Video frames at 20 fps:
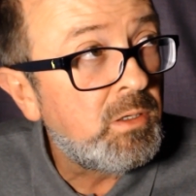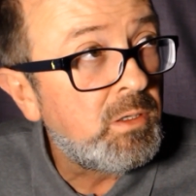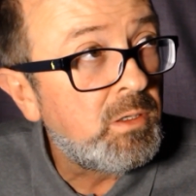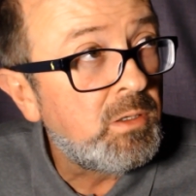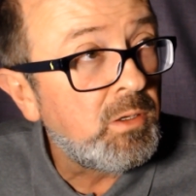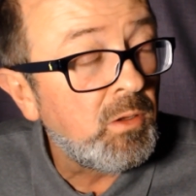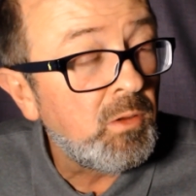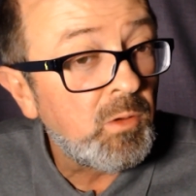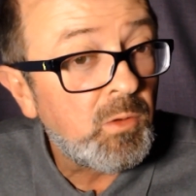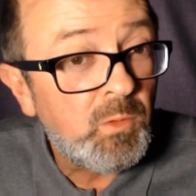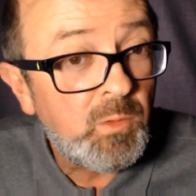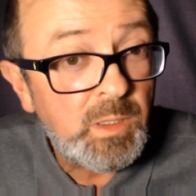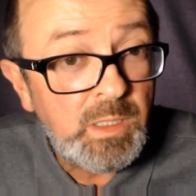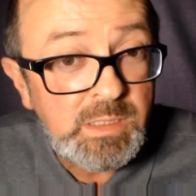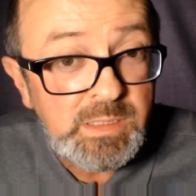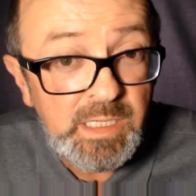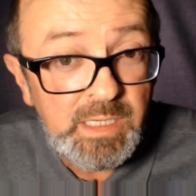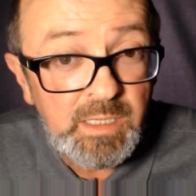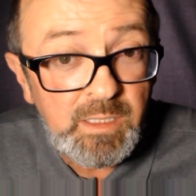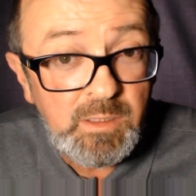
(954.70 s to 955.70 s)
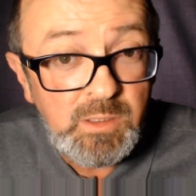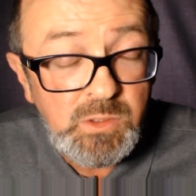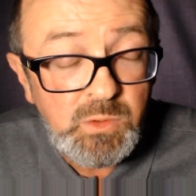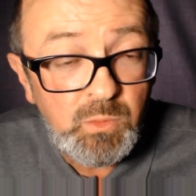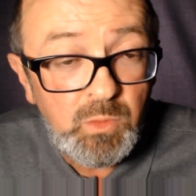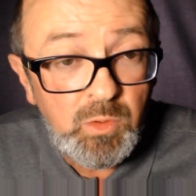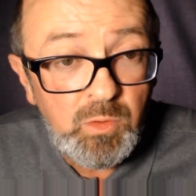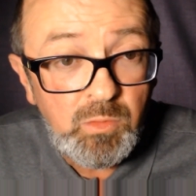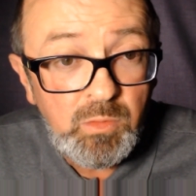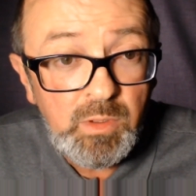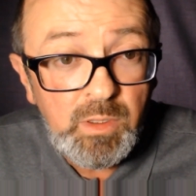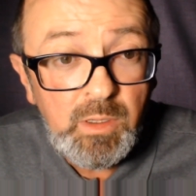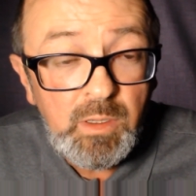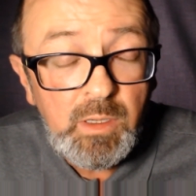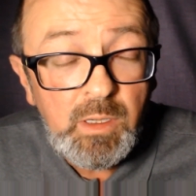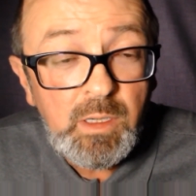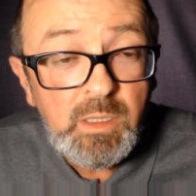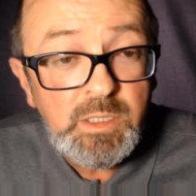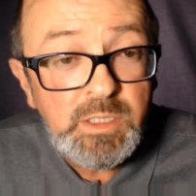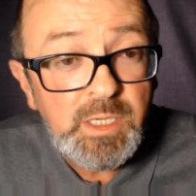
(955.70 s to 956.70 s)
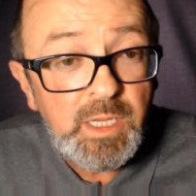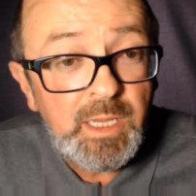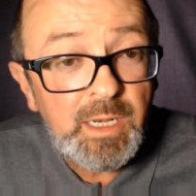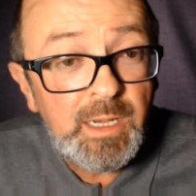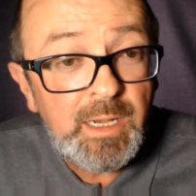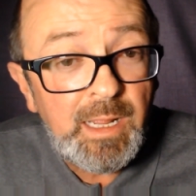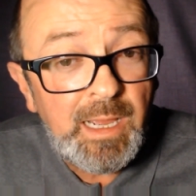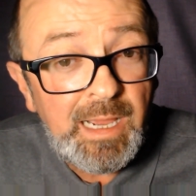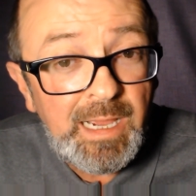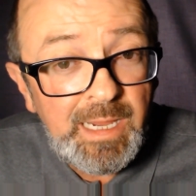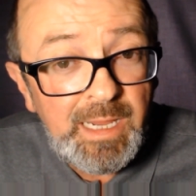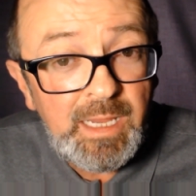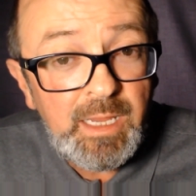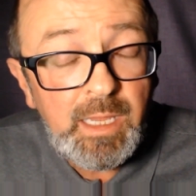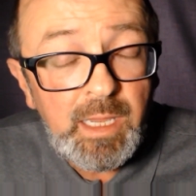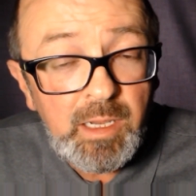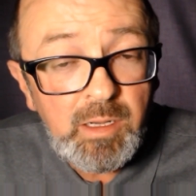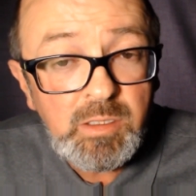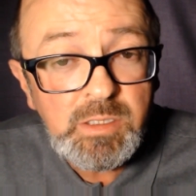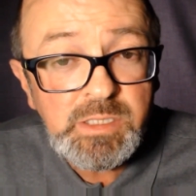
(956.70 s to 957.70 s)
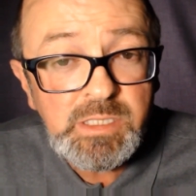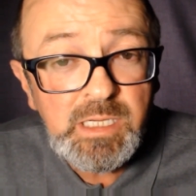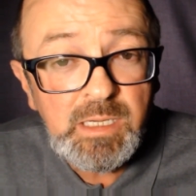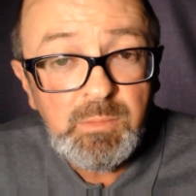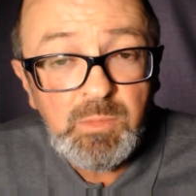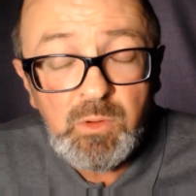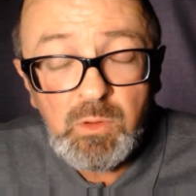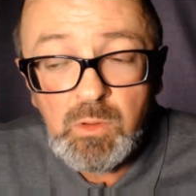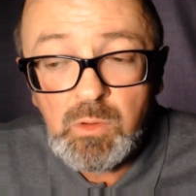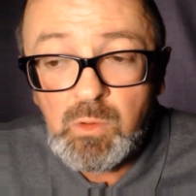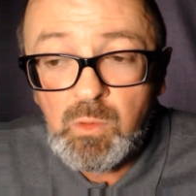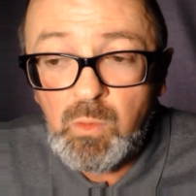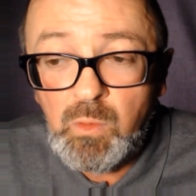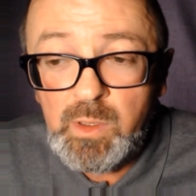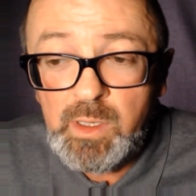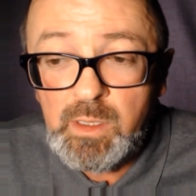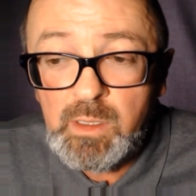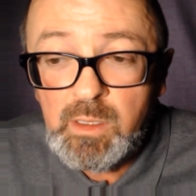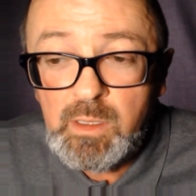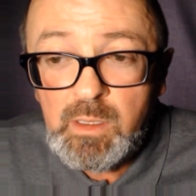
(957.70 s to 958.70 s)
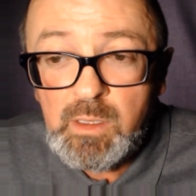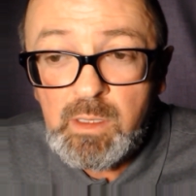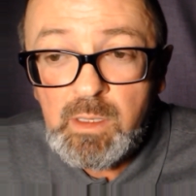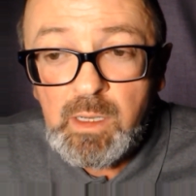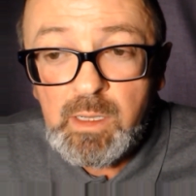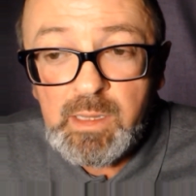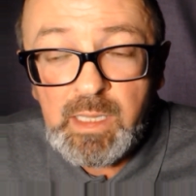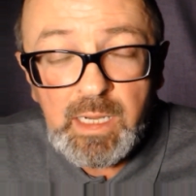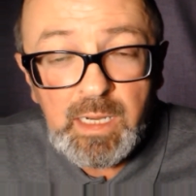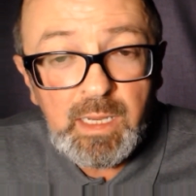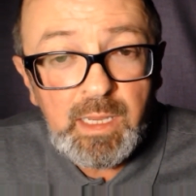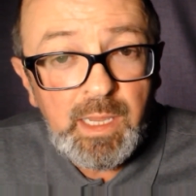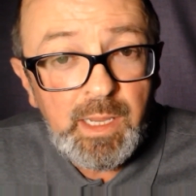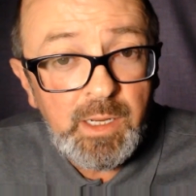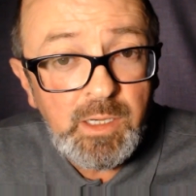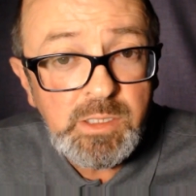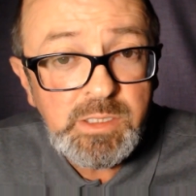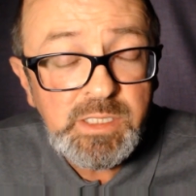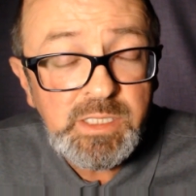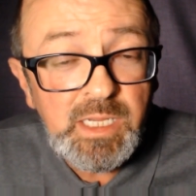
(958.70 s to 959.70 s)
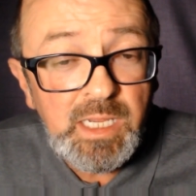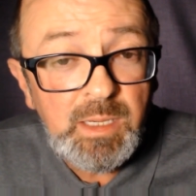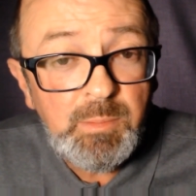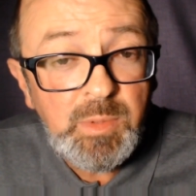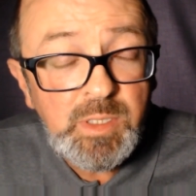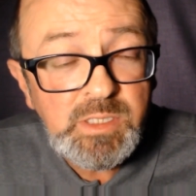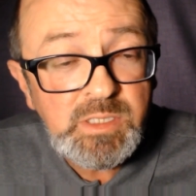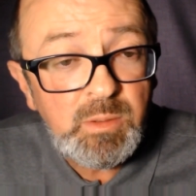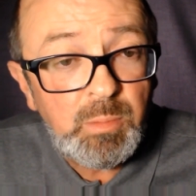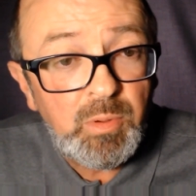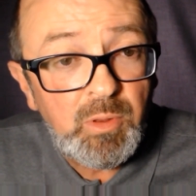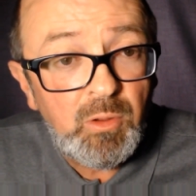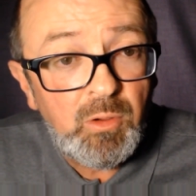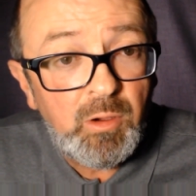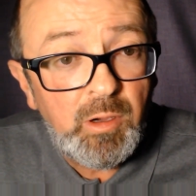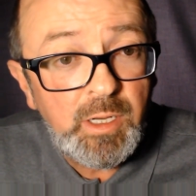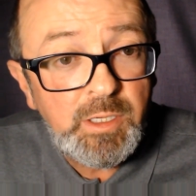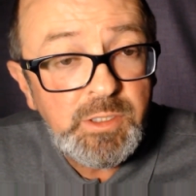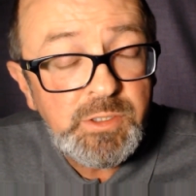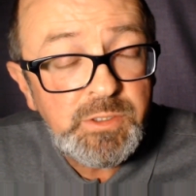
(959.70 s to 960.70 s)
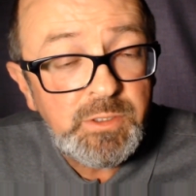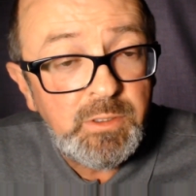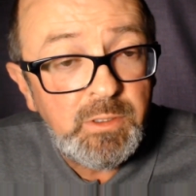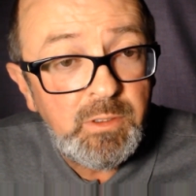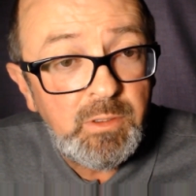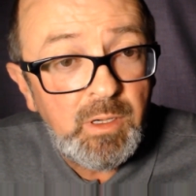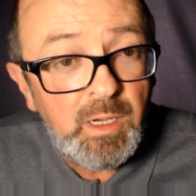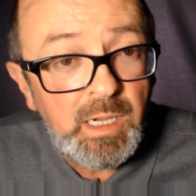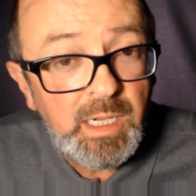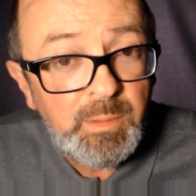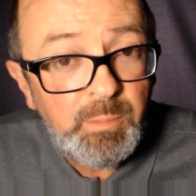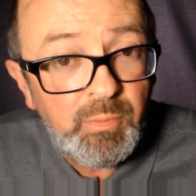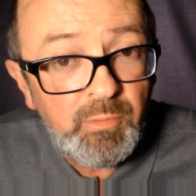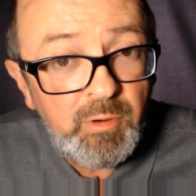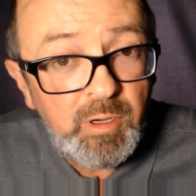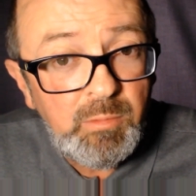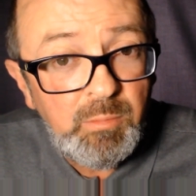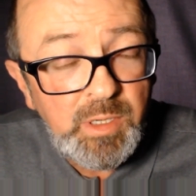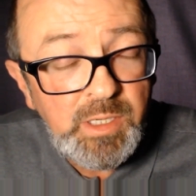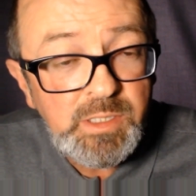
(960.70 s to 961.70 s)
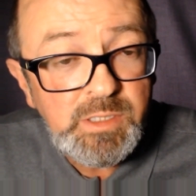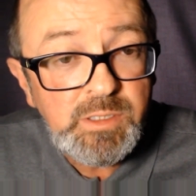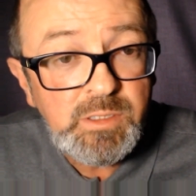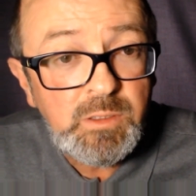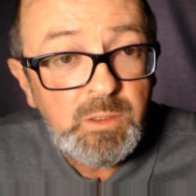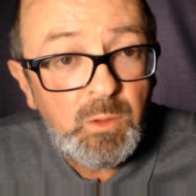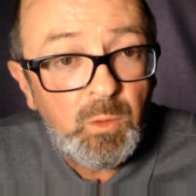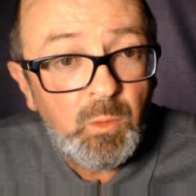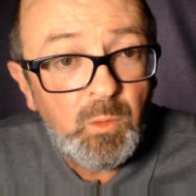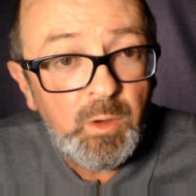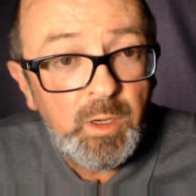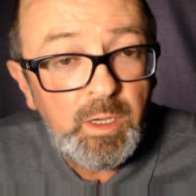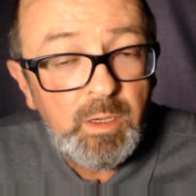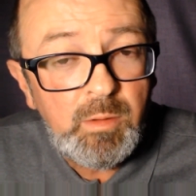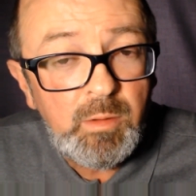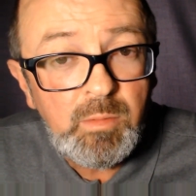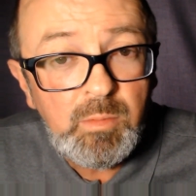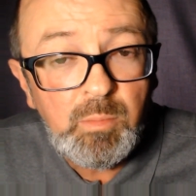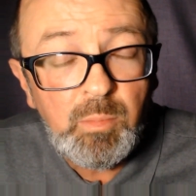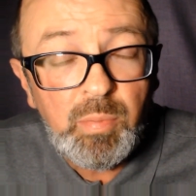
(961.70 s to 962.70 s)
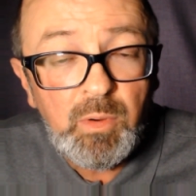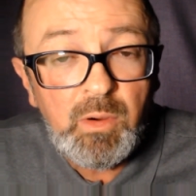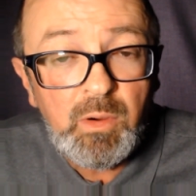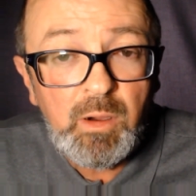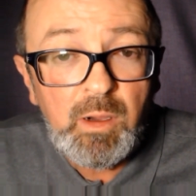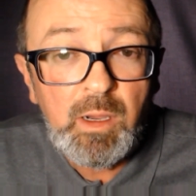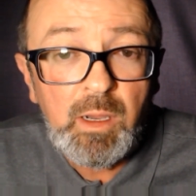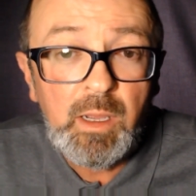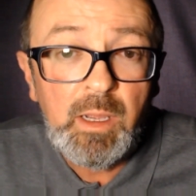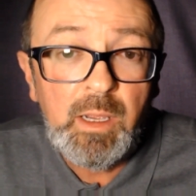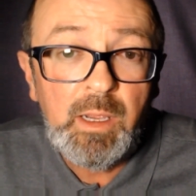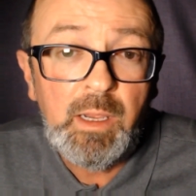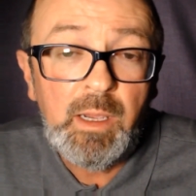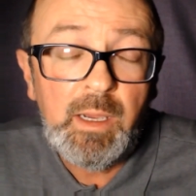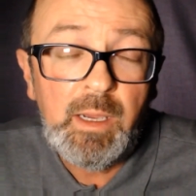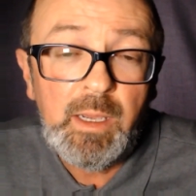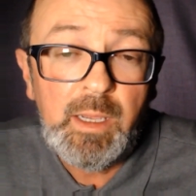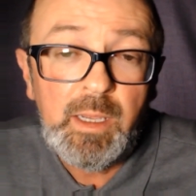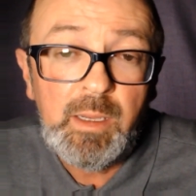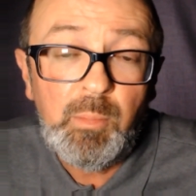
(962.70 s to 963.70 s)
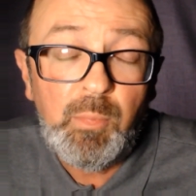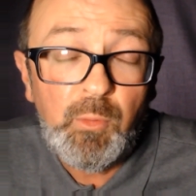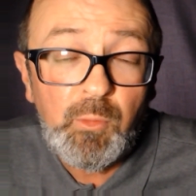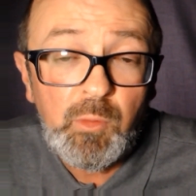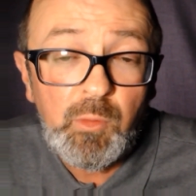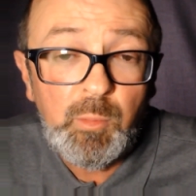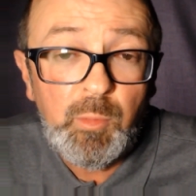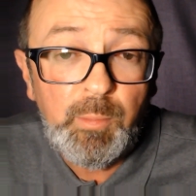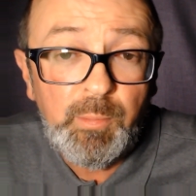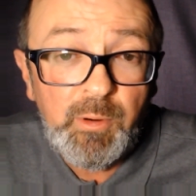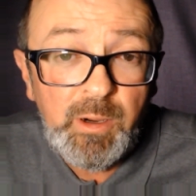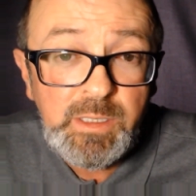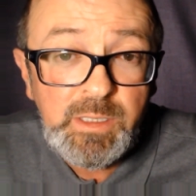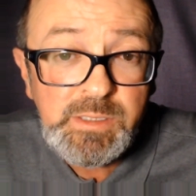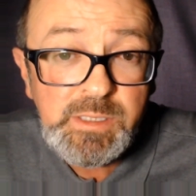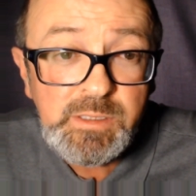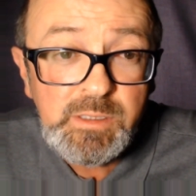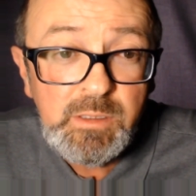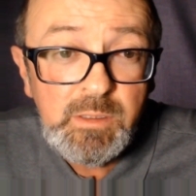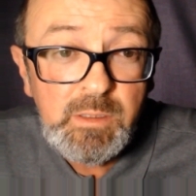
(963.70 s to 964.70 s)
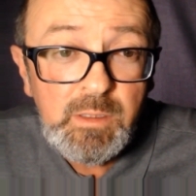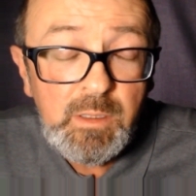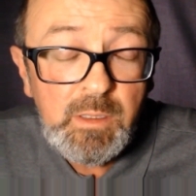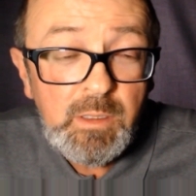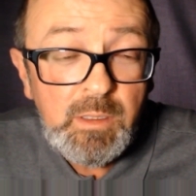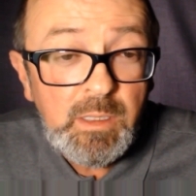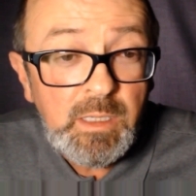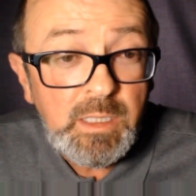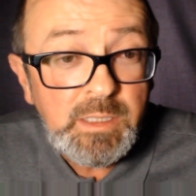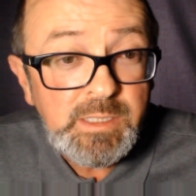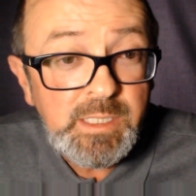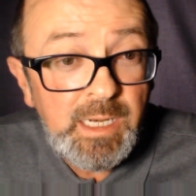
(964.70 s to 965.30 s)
dollar coin is out of this world. You get an A counterstamp dollar coin. That counterstamp is applied to a pre-minted coin by a portable press. It's